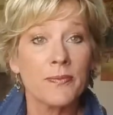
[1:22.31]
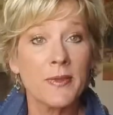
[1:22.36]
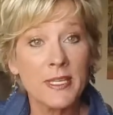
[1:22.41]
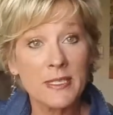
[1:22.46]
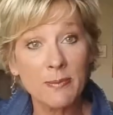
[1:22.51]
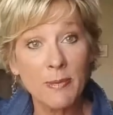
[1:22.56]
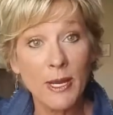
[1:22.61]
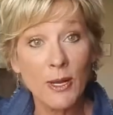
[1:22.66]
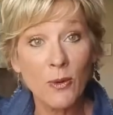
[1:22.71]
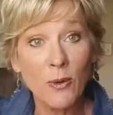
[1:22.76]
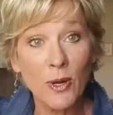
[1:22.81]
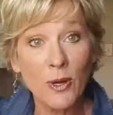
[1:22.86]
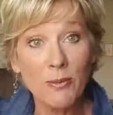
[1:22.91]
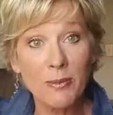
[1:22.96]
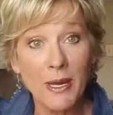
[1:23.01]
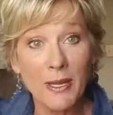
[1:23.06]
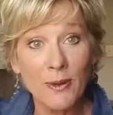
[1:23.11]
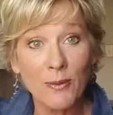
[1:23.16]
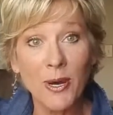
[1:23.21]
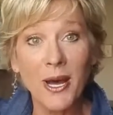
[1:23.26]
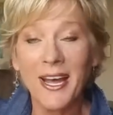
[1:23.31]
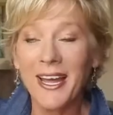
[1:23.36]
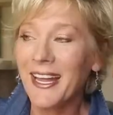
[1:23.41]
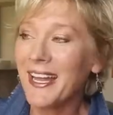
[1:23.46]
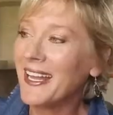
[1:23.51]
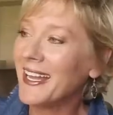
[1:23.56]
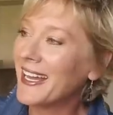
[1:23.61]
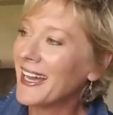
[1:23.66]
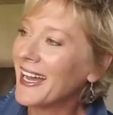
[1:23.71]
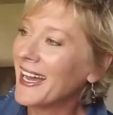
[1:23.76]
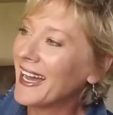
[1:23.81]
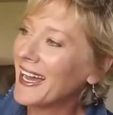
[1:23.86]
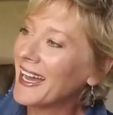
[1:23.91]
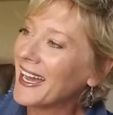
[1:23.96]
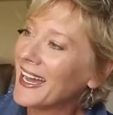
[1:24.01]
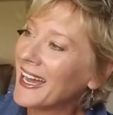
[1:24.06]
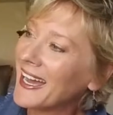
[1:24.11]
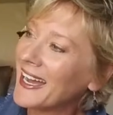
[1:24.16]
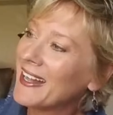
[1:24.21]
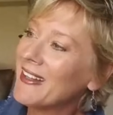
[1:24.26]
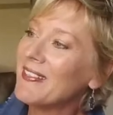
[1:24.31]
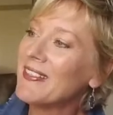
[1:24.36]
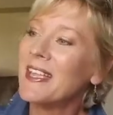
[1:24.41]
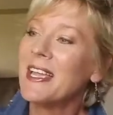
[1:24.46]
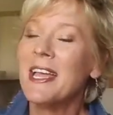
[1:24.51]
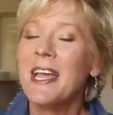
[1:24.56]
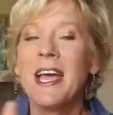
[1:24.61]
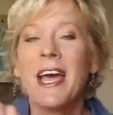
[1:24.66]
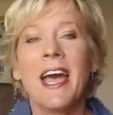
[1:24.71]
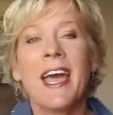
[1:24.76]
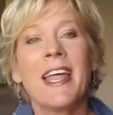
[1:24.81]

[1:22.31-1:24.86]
That's my quote, by the way.